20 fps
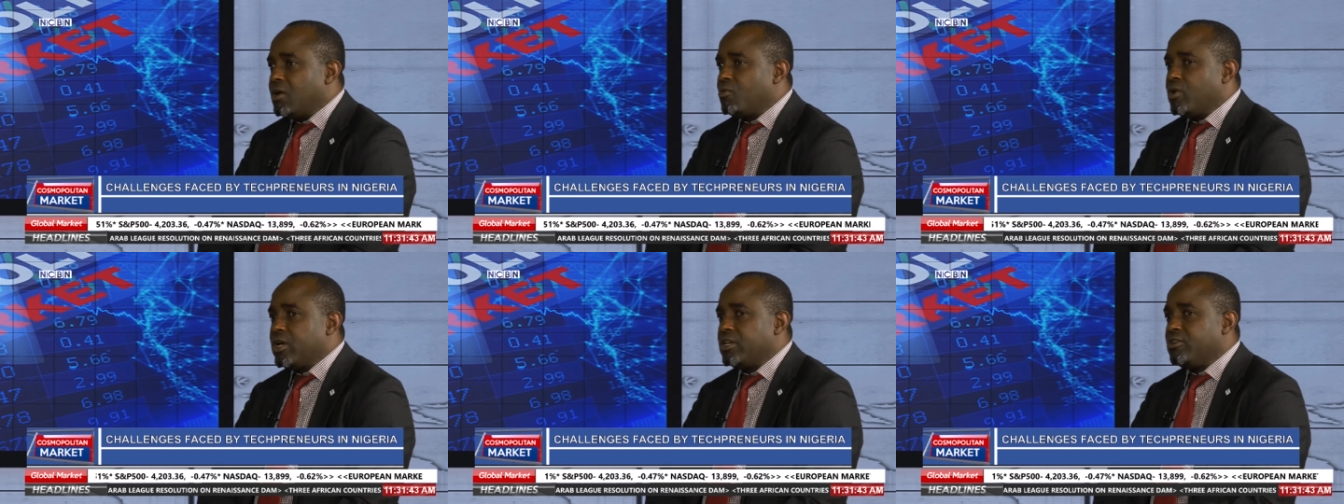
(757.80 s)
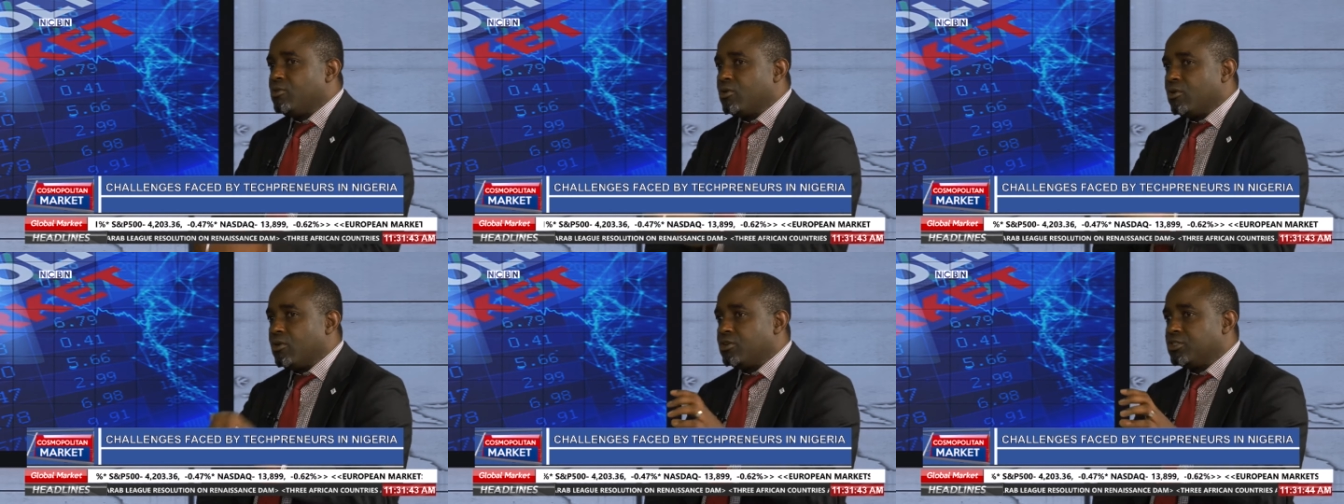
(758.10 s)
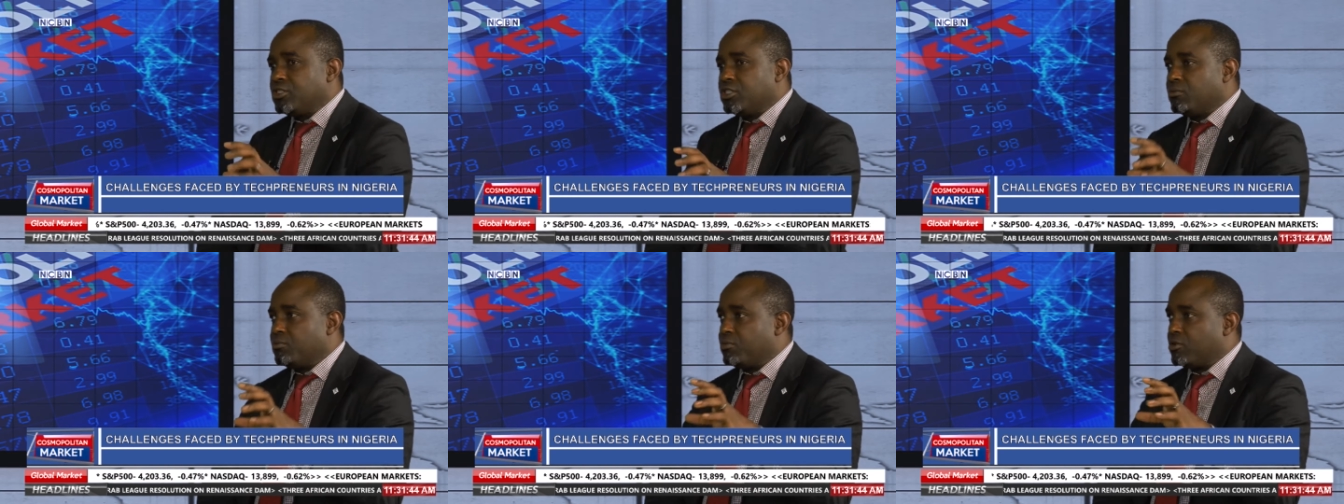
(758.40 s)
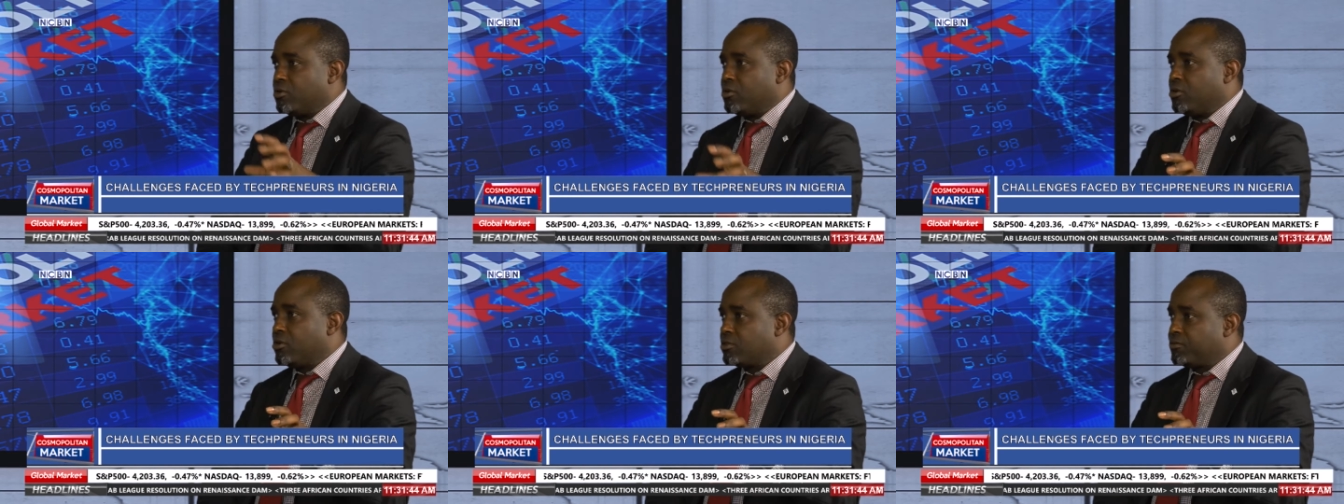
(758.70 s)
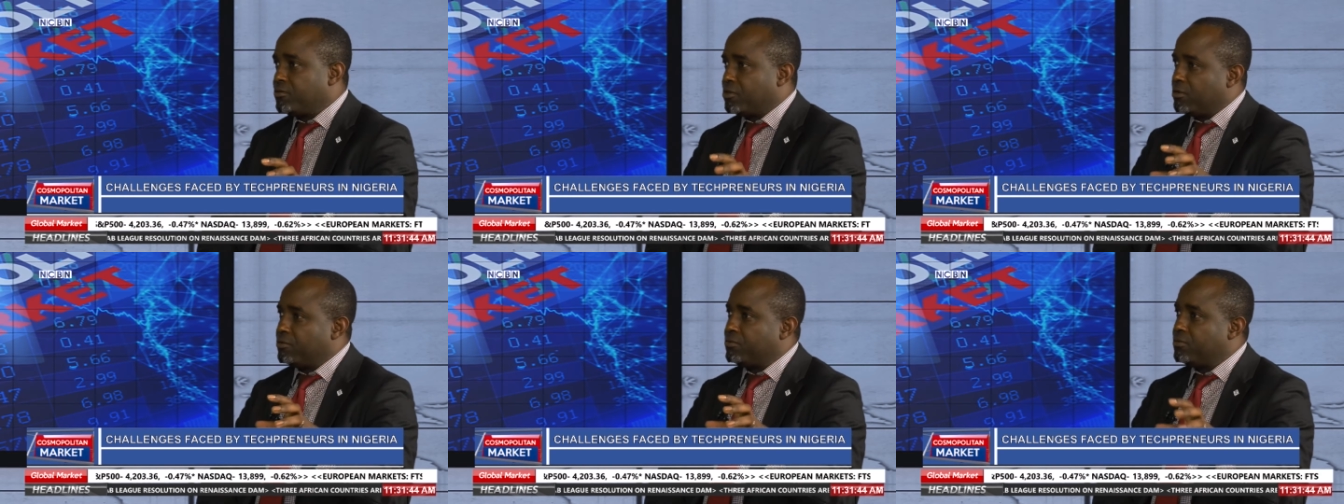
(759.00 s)
when you launch a
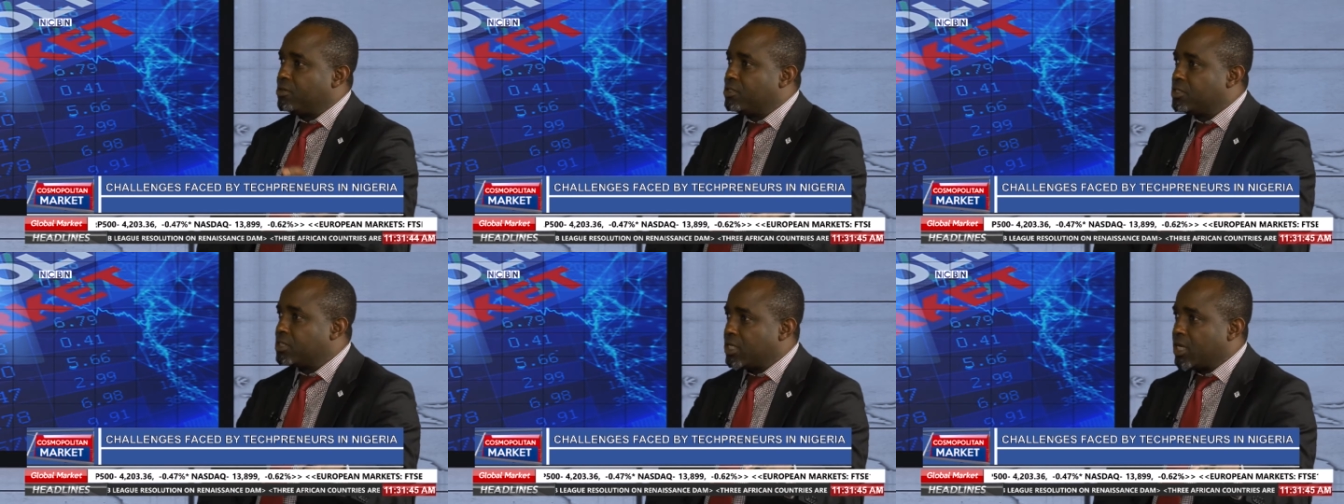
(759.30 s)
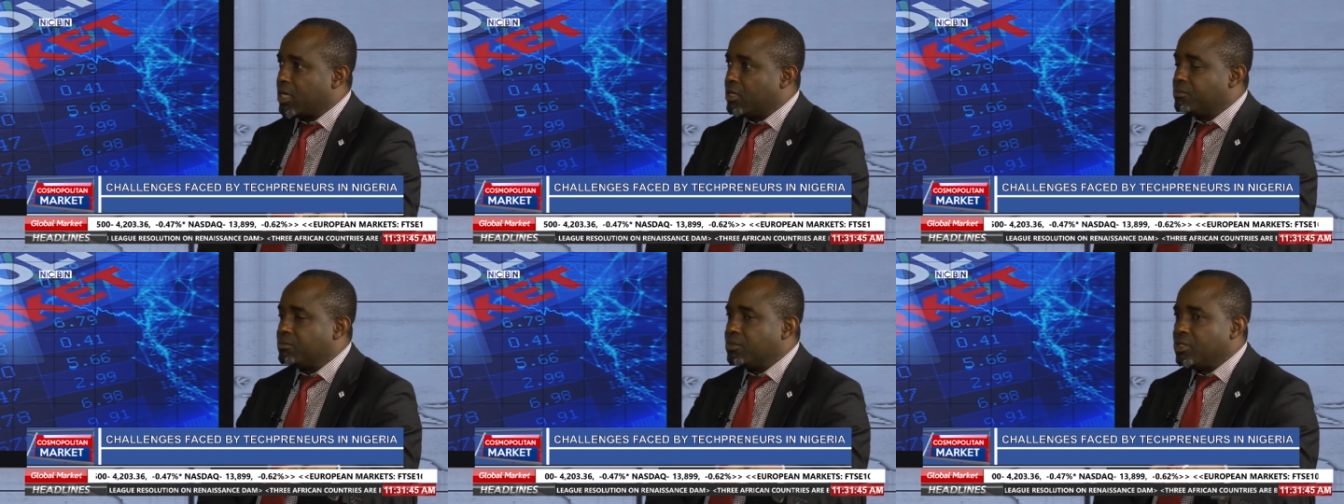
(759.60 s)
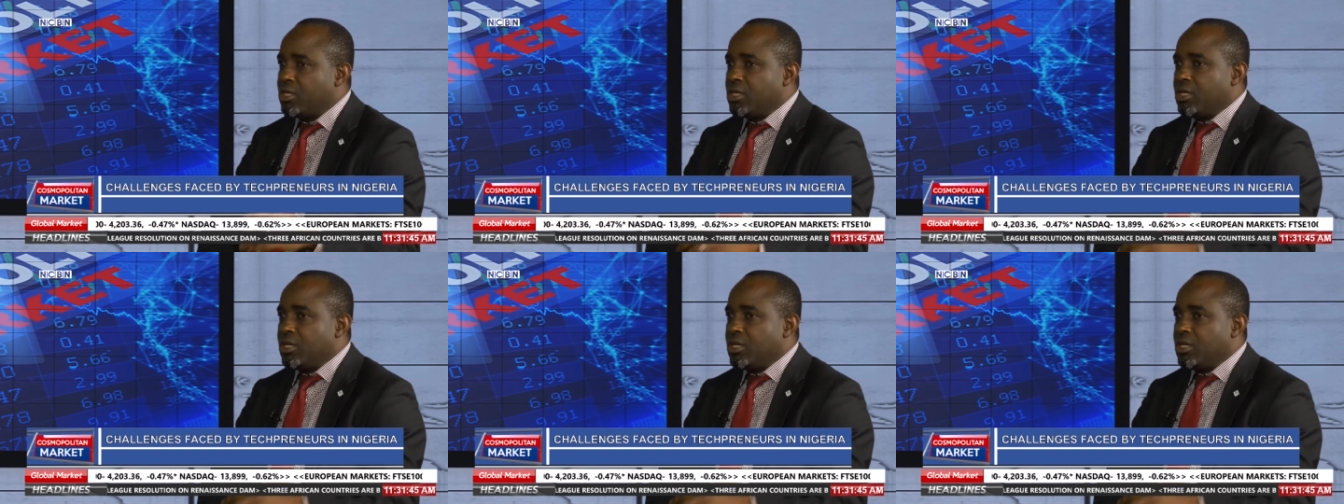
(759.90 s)
product for the first time,